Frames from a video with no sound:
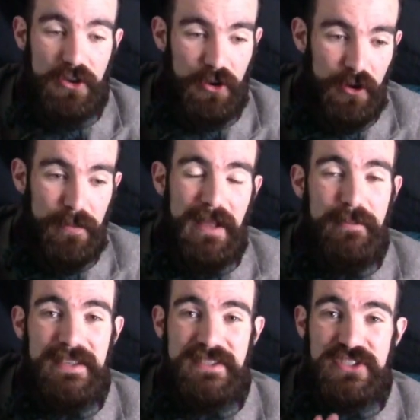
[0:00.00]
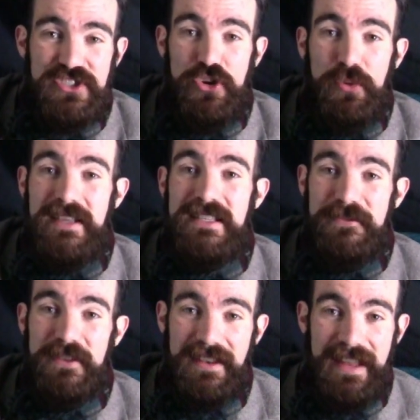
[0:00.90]
the knockback makes it so easy
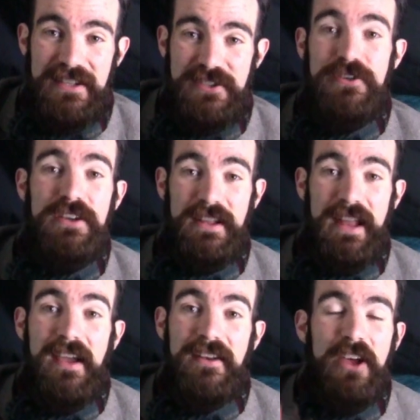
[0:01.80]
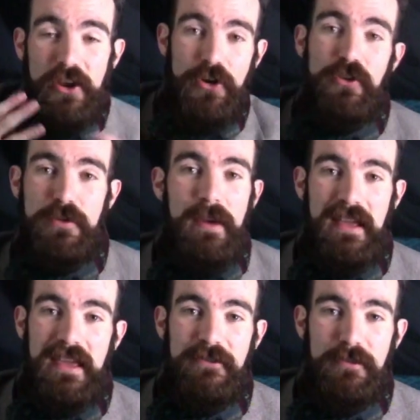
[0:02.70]
for the next 2 to connect and knock you
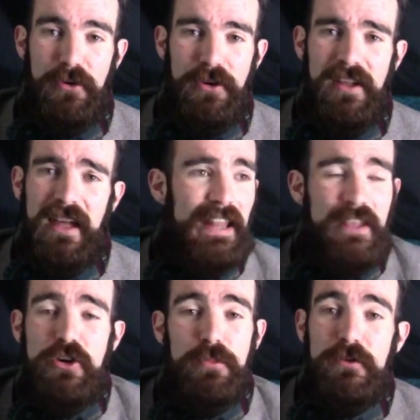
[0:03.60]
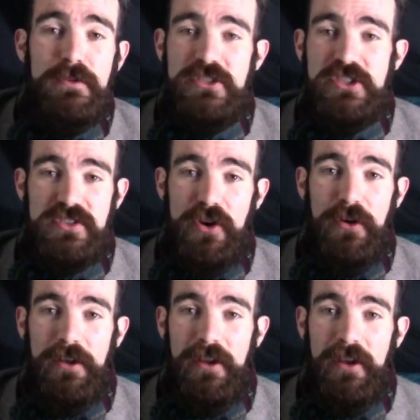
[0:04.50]
back even more, and then your movement's just
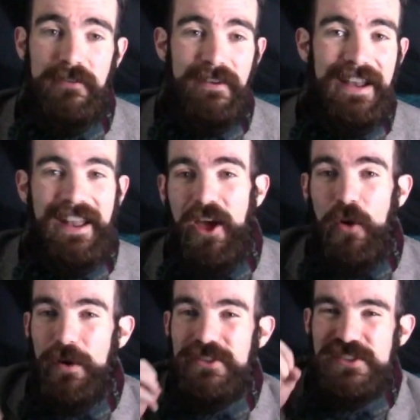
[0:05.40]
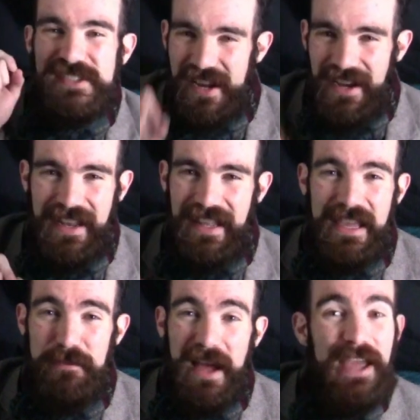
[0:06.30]
gone, right? Once you start getting
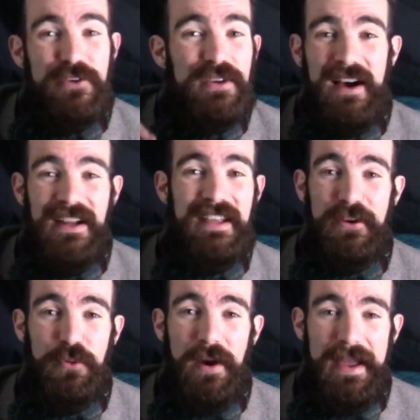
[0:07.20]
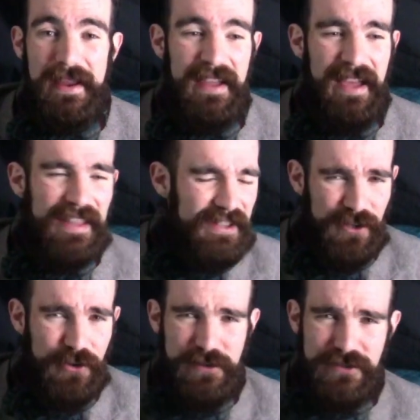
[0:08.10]
hit by it, you can't get away. And then
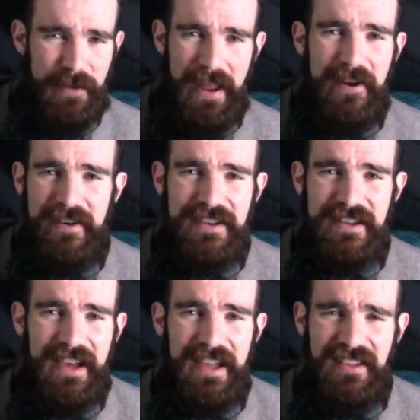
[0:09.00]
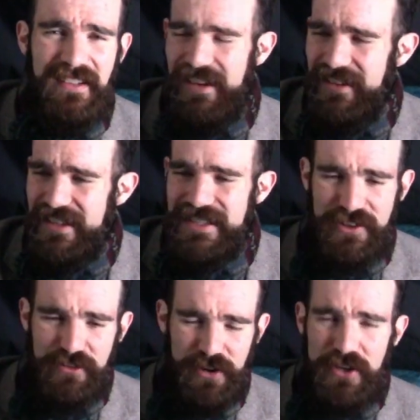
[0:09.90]
it turns from area denial into this
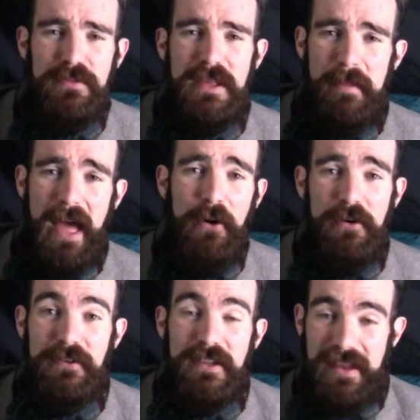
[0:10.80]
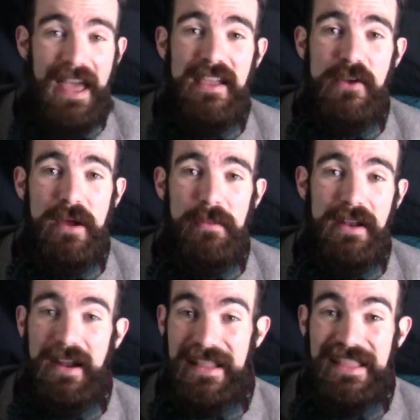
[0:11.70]
incredibly powerful attacking
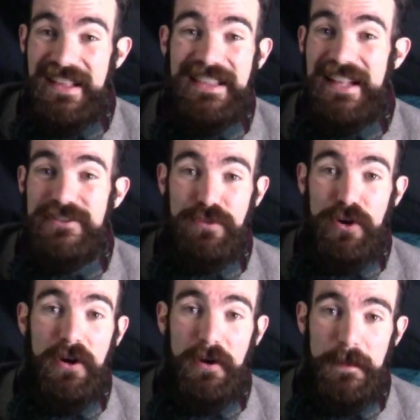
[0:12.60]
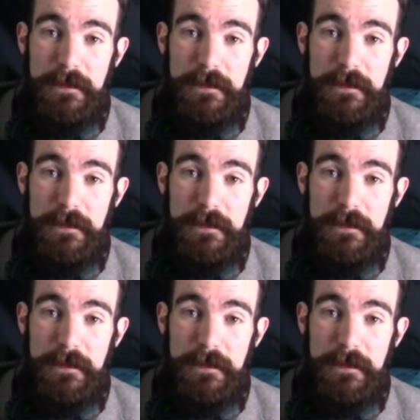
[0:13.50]
weapon, and I think that's wrong.